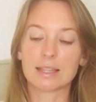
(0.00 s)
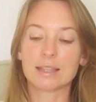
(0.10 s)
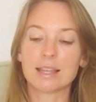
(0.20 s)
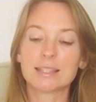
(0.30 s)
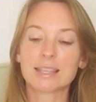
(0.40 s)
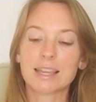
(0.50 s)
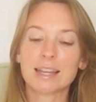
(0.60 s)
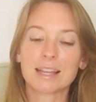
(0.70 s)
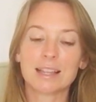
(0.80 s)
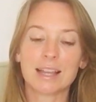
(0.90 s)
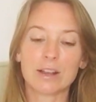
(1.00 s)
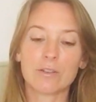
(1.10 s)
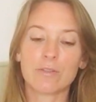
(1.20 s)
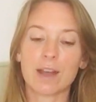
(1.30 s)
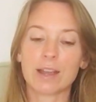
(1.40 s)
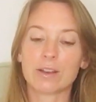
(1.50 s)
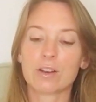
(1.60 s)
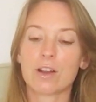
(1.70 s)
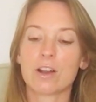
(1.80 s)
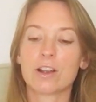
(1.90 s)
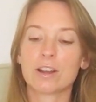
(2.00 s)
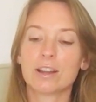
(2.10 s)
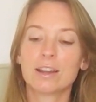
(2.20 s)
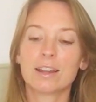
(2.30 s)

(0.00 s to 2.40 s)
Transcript: Let's get a clarifier card.